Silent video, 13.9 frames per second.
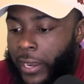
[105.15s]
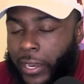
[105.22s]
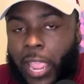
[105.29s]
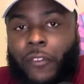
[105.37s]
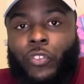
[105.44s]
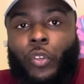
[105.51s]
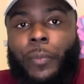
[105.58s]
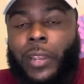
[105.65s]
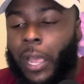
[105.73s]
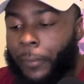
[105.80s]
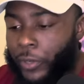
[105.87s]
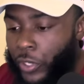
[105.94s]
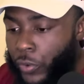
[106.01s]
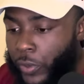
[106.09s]
They gave you so many
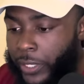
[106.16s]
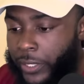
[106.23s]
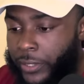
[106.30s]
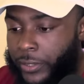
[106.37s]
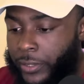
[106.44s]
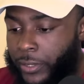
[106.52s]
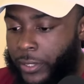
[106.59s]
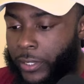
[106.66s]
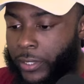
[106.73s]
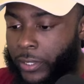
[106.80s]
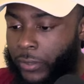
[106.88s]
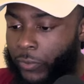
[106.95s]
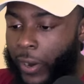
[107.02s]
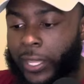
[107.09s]
opportunities
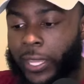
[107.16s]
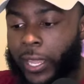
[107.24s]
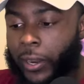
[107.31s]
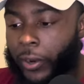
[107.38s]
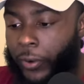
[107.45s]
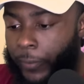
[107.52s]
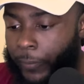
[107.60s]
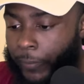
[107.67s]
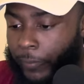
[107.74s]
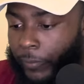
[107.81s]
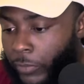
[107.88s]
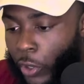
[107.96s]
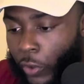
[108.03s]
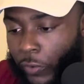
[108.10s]
right there.
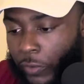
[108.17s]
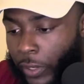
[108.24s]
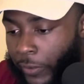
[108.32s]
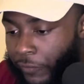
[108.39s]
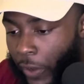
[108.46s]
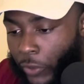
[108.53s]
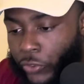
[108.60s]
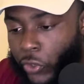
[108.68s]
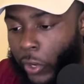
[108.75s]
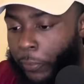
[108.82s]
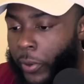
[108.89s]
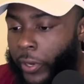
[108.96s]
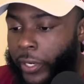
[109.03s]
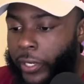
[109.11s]
Go to the false start
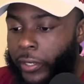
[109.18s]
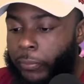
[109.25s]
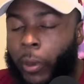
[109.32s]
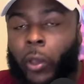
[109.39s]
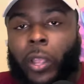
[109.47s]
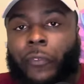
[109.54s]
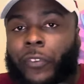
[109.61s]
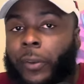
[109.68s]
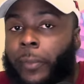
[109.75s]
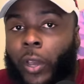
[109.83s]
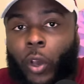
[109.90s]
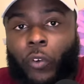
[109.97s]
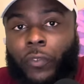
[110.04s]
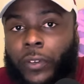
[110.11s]
penalty. The ball game finna be
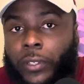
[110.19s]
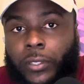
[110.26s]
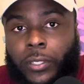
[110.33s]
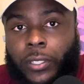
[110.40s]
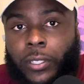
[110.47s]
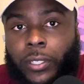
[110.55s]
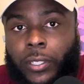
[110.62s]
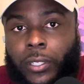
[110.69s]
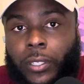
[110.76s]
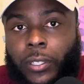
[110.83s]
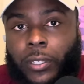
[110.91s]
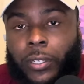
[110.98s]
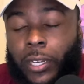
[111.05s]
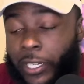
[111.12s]
over.
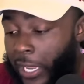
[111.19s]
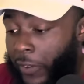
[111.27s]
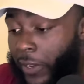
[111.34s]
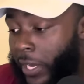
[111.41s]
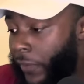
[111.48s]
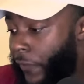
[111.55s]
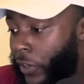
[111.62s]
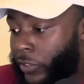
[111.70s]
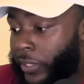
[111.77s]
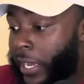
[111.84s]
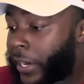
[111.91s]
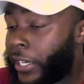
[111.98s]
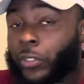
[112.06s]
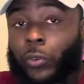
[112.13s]
Cause they get first
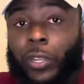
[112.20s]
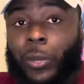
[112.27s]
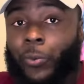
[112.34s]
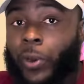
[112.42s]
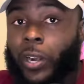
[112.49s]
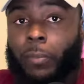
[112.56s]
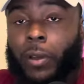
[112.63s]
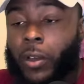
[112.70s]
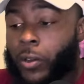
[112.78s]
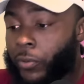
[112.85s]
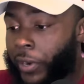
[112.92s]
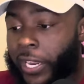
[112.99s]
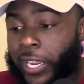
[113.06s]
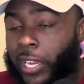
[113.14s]
down, they just gonna keep running the ball.
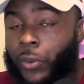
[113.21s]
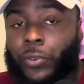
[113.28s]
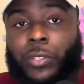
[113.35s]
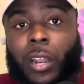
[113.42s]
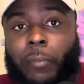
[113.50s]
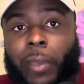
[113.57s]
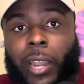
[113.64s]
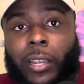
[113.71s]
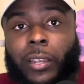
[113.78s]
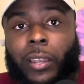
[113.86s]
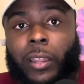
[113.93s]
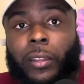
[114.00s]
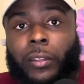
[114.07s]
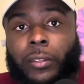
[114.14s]
They kick was automatic
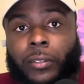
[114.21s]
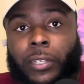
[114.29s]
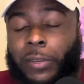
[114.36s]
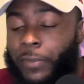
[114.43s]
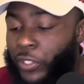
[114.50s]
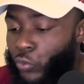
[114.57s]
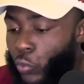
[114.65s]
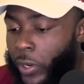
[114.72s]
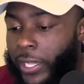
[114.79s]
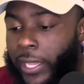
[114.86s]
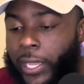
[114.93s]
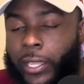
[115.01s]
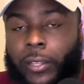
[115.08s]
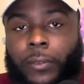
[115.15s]
today. He missed one
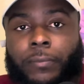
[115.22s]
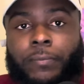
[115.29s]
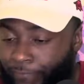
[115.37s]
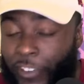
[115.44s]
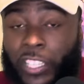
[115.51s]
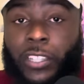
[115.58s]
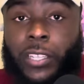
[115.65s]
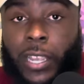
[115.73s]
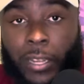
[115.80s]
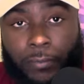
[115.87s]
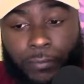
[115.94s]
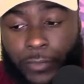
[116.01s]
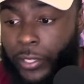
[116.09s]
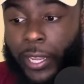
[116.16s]
kick. Another
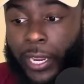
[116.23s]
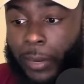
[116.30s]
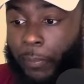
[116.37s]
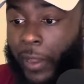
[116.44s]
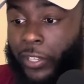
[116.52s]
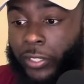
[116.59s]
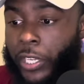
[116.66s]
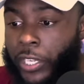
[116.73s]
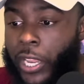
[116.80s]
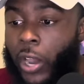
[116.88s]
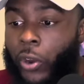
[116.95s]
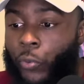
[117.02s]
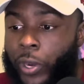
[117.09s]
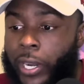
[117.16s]
time, they get basically
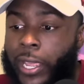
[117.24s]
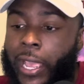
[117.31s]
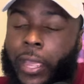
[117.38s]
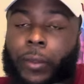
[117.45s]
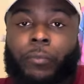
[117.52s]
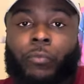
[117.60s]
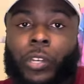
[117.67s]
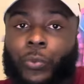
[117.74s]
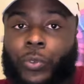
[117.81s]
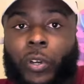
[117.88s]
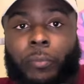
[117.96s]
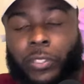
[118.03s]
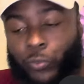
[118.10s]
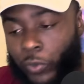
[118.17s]
y'all can win the game because we
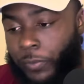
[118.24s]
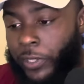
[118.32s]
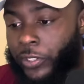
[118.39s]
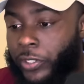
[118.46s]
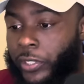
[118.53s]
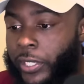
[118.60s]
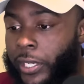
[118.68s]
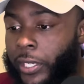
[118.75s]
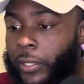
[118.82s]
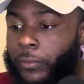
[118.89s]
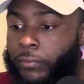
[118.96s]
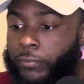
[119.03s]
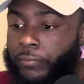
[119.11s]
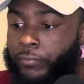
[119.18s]
gonna we missed this kick.
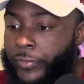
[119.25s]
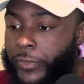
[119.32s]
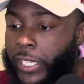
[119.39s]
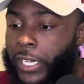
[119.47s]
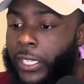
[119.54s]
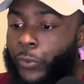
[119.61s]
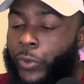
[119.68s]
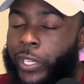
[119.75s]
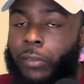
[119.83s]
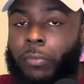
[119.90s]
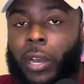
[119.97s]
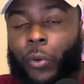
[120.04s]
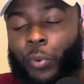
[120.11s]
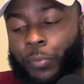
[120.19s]
Luckily, we get the
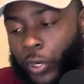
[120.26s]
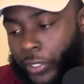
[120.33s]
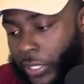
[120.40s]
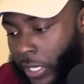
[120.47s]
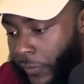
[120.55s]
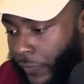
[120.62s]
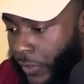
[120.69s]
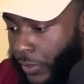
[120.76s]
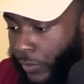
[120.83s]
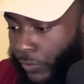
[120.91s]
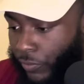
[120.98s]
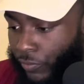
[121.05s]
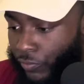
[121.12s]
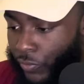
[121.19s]
ball. We march down the field.
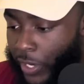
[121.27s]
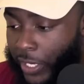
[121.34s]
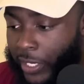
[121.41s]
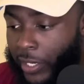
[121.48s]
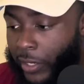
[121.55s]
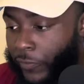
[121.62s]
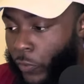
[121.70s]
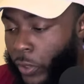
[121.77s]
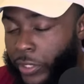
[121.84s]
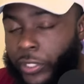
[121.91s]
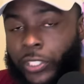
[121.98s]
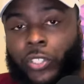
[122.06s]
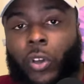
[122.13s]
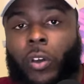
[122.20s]
We had to kick a
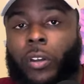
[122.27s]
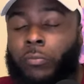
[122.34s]
46 yarder.